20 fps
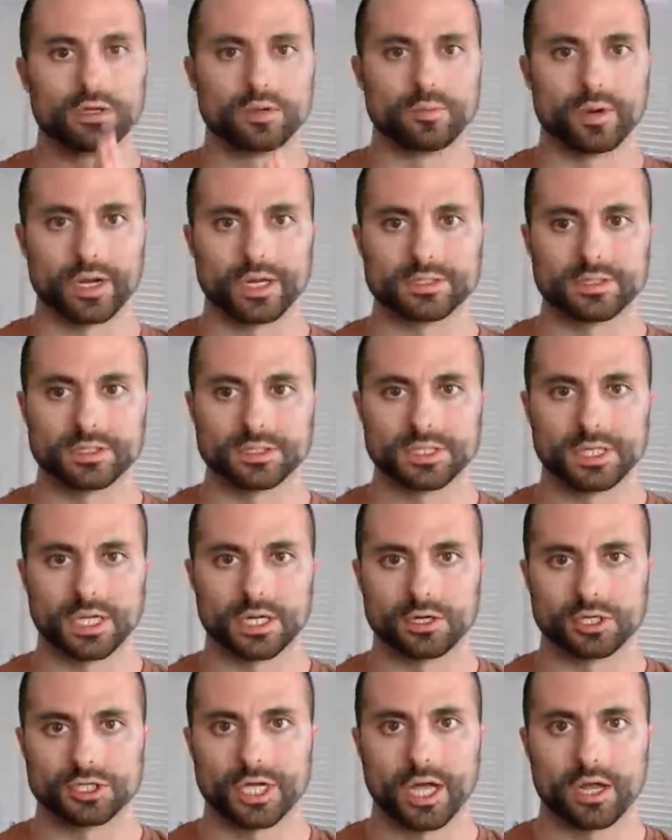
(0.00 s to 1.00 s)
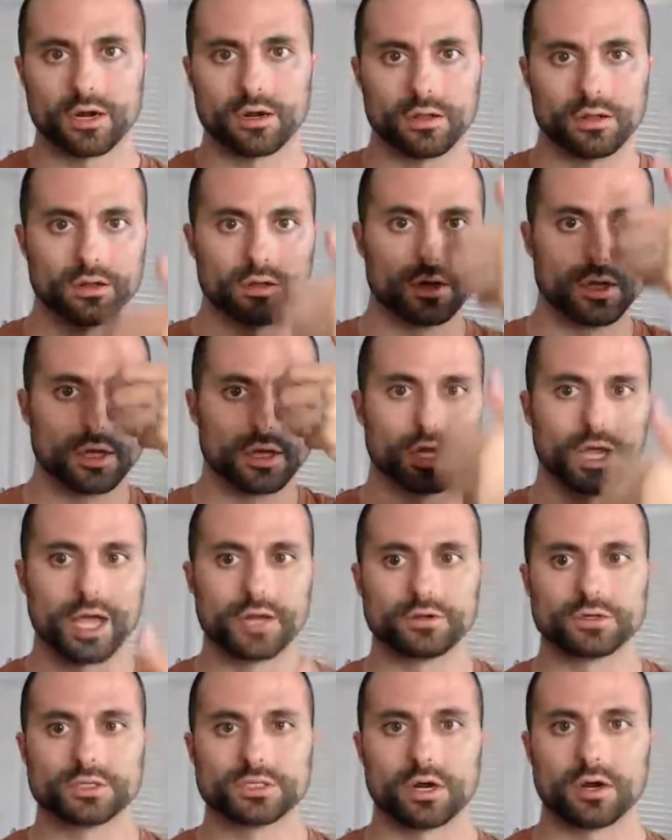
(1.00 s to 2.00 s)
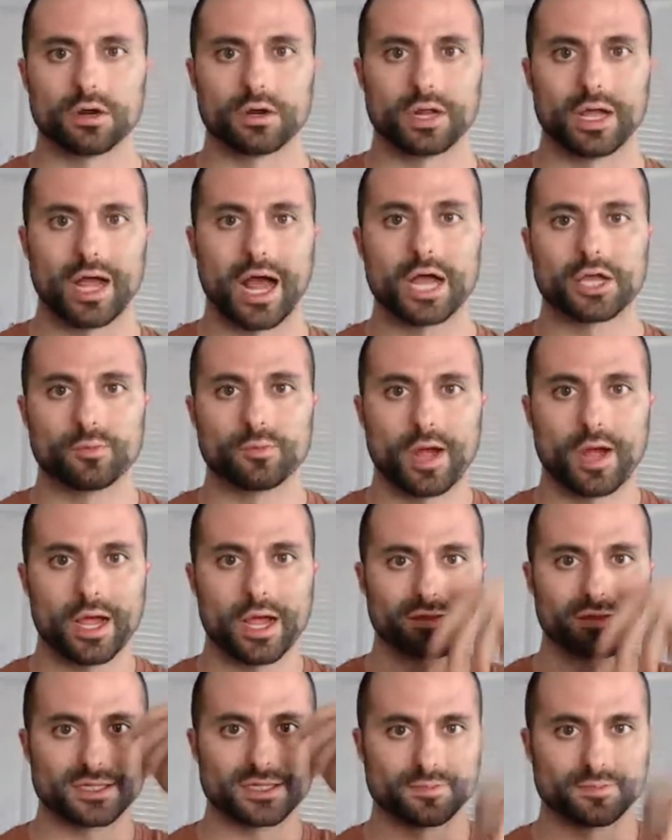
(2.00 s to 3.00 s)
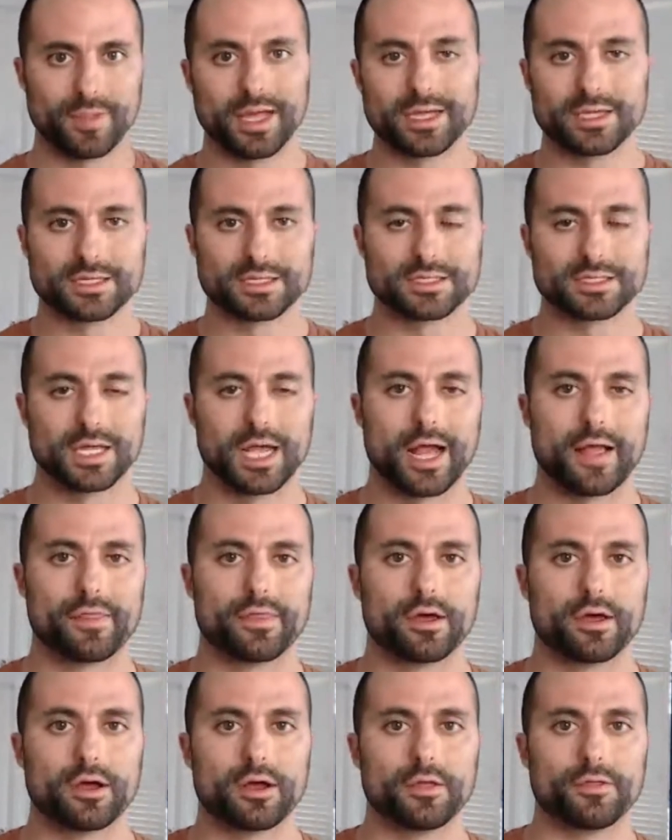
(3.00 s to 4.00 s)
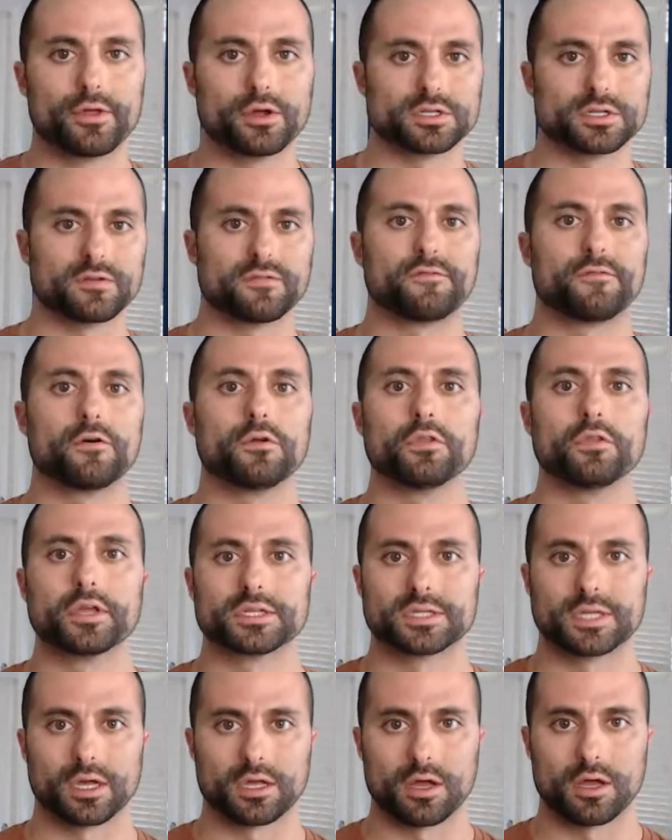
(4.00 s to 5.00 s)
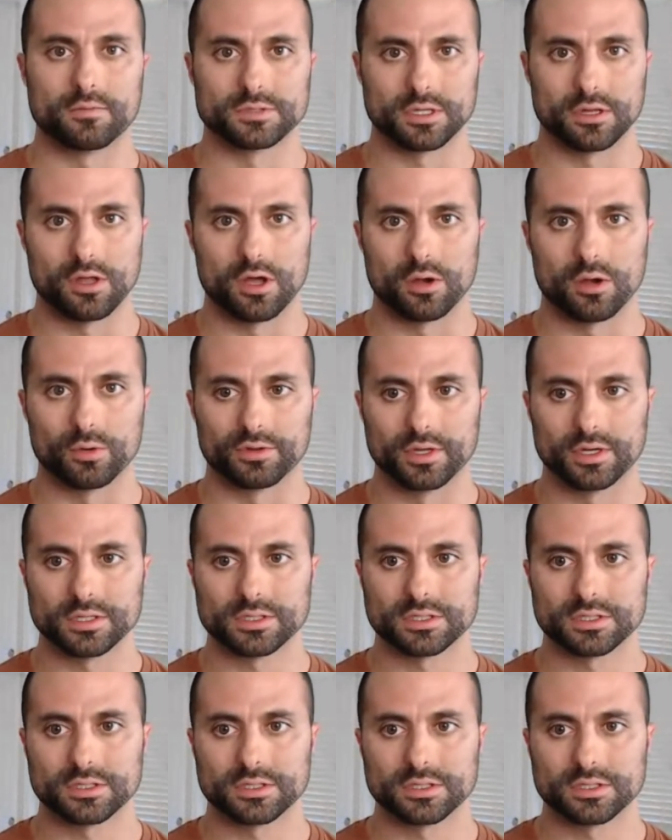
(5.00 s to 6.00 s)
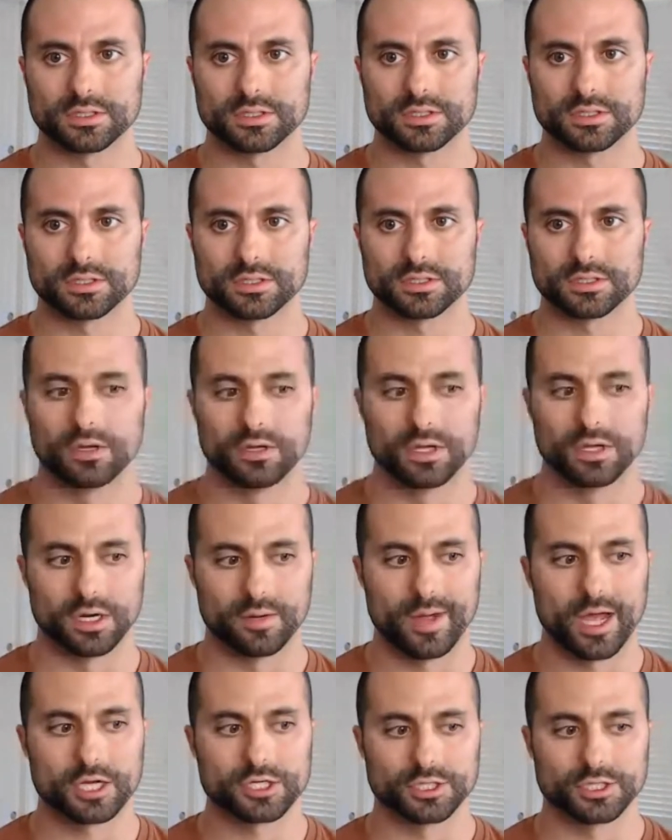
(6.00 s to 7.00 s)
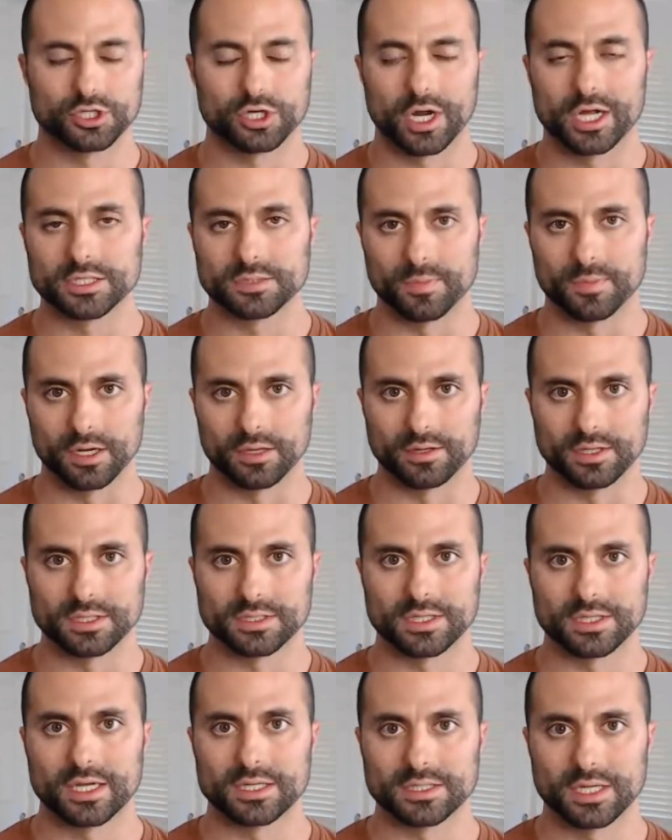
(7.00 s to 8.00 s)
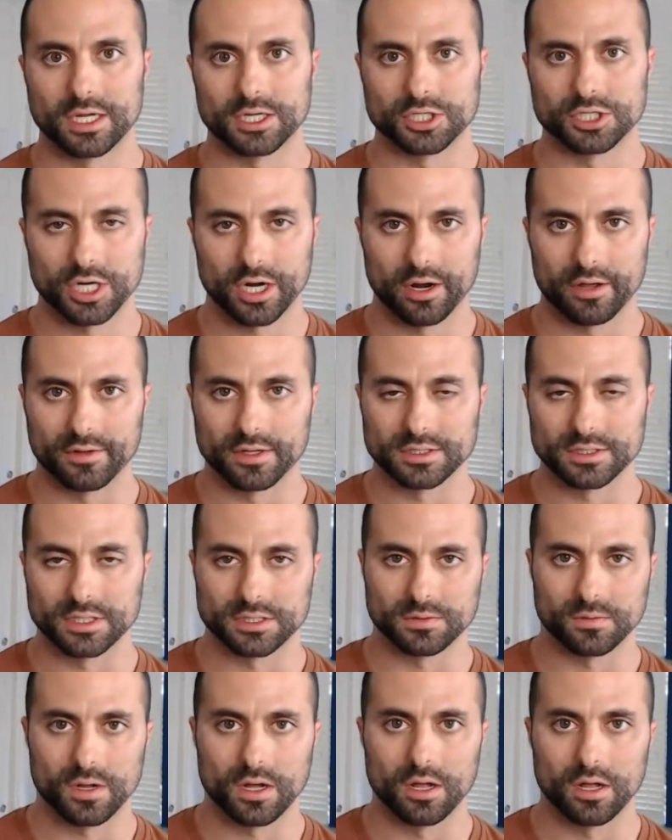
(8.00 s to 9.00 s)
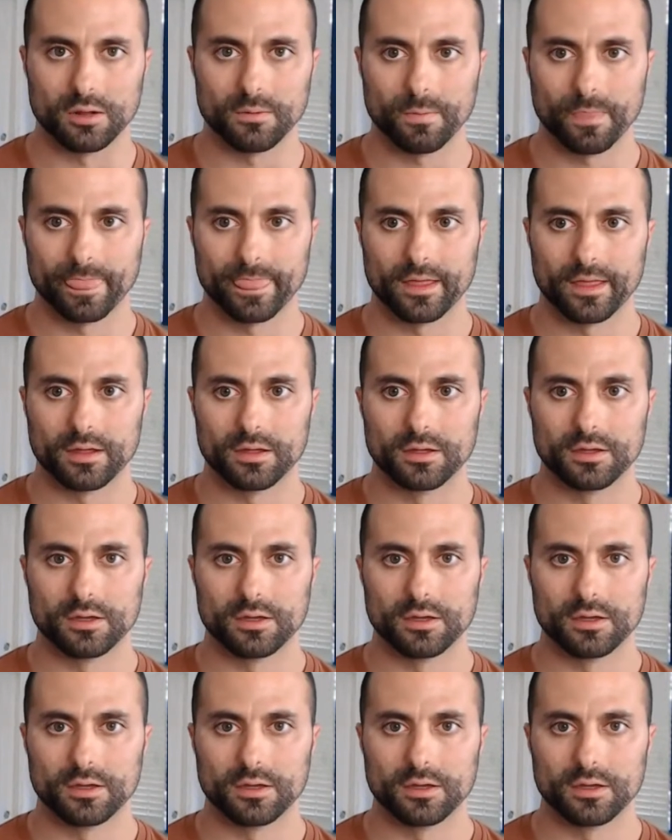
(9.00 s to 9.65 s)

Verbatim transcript: you bring it to the center channel, and you start occupying the space. And the, there's a fullness that comes along with this. And I'm actually transmitting this as I share this as well.